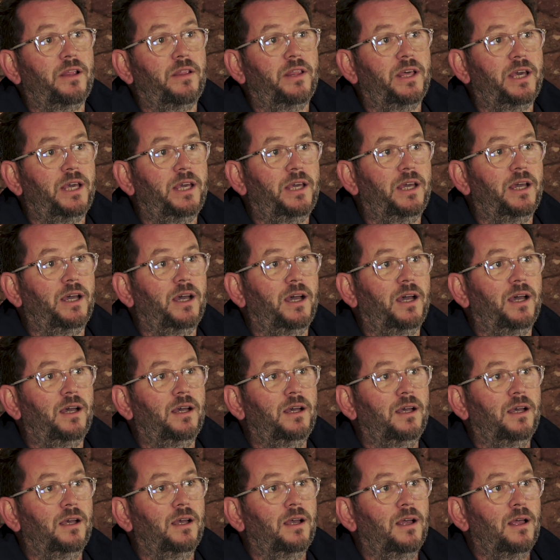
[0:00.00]
uh,
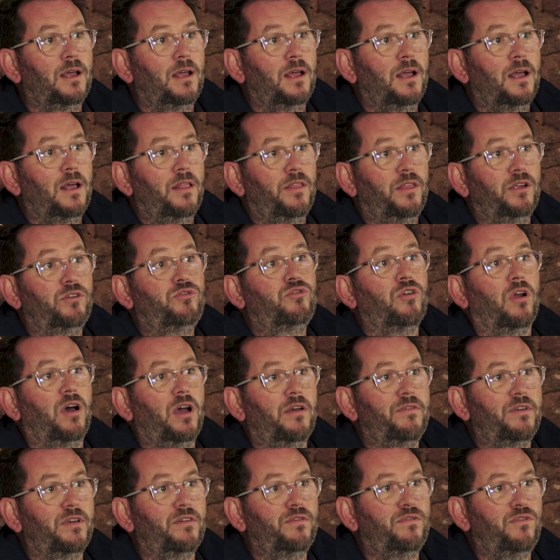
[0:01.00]
the uh, the
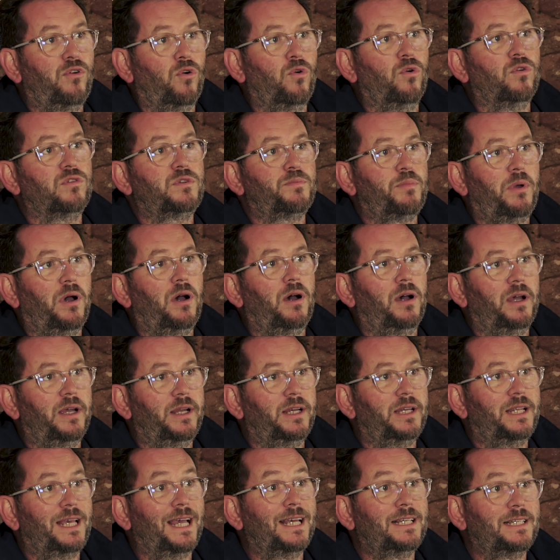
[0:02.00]
driving force
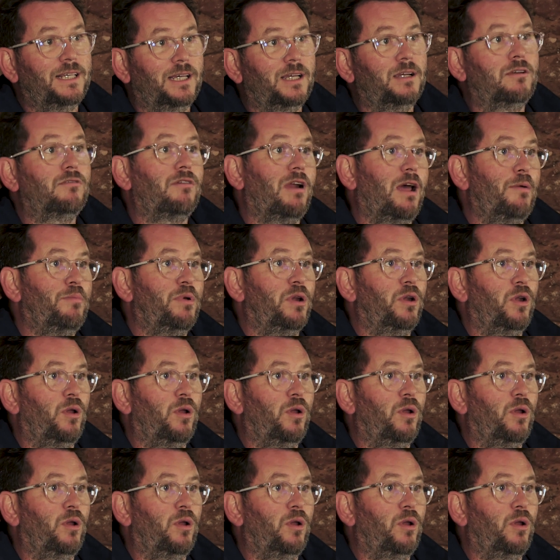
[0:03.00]
behind getting crab